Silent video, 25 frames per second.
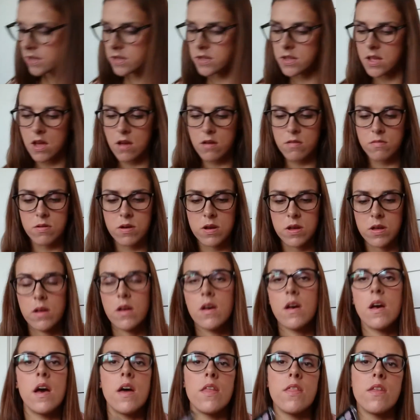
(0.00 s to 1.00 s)
So
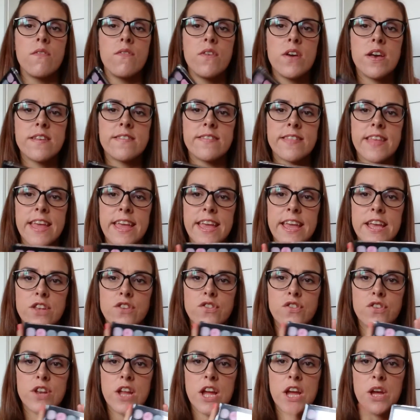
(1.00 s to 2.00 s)
the first thing,
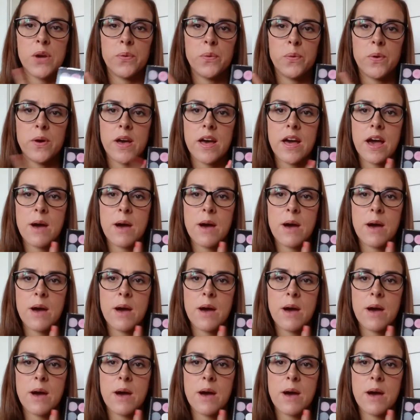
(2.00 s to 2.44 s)
as you know,